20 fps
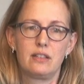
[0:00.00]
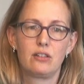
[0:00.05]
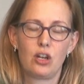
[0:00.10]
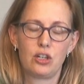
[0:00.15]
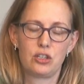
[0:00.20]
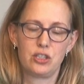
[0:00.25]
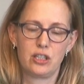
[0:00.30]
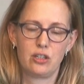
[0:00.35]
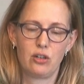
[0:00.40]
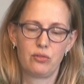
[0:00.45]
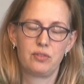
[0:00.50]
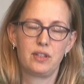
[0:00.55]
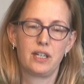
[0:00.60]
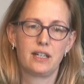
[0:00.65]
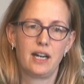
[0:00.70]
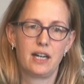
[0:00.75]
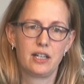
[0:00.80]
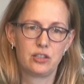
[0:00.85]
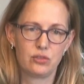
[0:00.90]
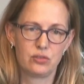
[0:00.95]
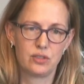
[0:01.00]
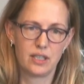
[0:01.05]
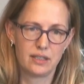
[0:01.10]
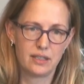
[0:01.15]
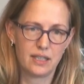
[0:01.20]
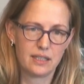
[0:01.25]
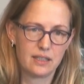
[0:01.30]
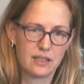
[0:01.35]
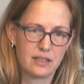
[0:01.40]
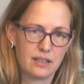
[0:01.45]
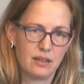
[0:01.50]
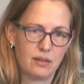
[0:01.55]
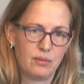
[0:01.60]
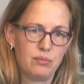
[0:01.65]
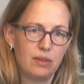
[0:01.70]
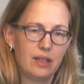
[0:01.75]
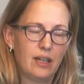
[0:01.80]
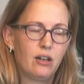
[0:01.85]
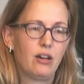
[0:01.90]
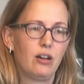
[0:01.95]
the logic of Nagarjuna that
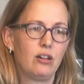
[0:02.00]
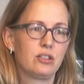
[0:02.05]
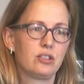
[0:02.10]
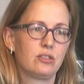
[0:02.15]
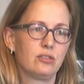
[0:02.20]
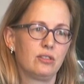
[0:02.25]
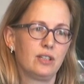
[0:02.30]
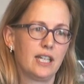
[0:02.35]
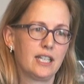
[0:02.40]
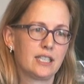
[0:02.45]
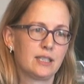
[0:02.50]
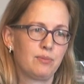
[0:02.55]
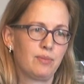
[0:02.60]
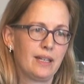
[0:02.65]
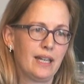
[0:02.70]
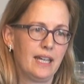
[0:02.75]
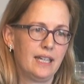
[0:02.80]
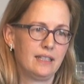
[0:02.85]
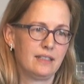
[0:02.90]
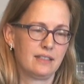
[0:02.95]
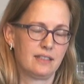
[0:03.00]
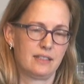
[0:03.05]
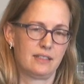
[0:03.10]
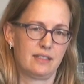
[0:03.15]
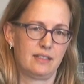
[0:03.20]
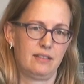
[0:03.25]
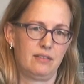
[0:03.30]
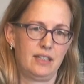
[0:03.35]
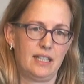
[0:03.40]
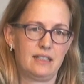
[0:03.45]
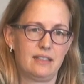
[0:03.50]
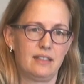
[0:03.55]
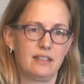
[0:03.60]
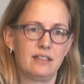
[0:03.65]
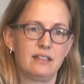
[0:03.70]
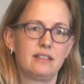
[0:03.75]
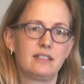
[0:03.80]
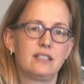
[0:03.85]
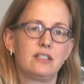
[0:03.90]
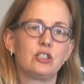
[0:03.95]
um, also explains, that
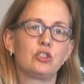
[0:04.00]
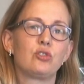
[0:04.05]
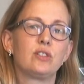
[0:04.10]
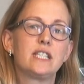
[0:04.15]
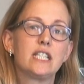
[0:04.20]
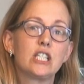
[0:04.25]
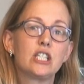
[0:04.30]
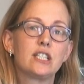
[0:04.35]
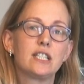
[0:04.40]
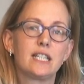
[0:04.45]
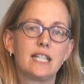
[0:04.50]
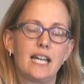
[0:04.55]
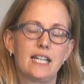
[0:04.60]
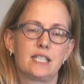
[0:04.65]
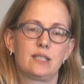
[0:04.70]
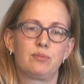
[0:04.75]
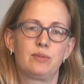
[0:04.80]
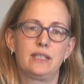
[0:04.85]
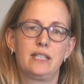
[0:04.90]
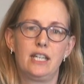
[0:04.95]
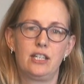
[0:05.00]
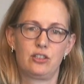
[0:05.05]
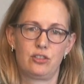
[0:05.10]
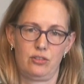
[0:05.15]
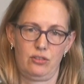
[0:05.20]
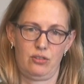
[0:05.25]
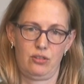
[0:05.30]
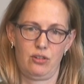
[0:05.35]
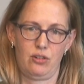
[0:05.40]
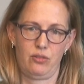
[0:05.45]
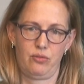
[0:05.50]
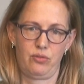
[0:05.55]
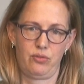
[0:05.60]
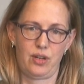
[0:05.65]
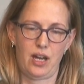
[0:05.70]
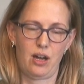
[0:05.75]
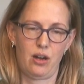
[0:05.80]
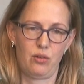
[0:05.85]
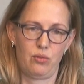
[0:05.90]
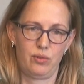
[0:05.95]
is the traditional explanation of
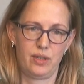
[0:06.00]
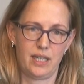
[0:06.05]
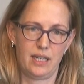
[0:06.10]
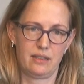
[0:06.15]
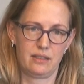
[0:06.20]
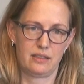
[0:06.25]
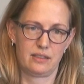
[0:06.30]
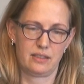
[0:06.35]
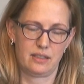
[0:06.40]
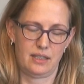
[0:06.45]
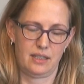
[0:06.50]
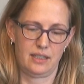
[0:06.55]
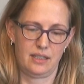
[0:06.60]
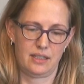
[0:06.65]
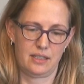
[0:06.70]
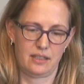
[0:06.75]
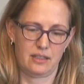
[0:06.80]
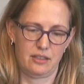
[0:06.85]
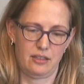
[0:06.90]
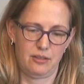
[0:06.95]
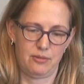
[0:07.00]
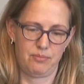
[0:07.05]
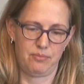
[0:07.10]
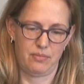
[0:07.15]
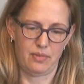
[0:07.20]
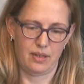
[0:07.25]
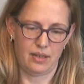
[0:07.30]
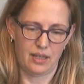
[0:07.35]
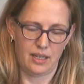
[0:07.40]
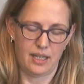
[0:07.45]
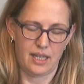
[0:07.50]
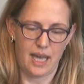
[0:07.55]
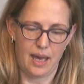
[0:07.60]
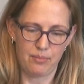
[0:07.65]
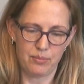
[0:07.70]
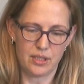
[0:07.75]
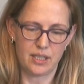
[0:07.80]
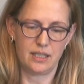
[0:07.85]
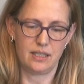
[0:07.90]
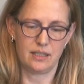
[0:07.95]
how we understand um,
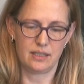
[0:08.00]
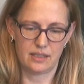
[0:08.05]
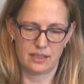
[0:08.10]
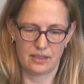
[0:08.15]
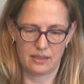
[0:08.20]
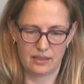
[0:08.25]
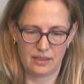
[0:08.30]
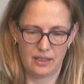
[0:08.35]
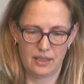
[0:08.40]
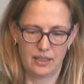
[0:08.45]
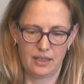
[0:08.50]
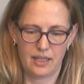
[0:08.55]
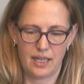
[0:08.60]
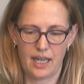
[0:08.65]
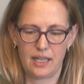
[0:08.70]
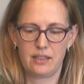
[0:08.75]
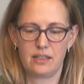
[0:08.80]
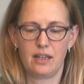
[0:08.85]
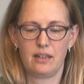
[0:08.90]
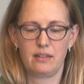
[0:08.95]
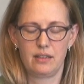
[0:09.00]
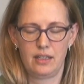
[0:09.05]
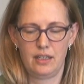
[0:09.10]
emptiness and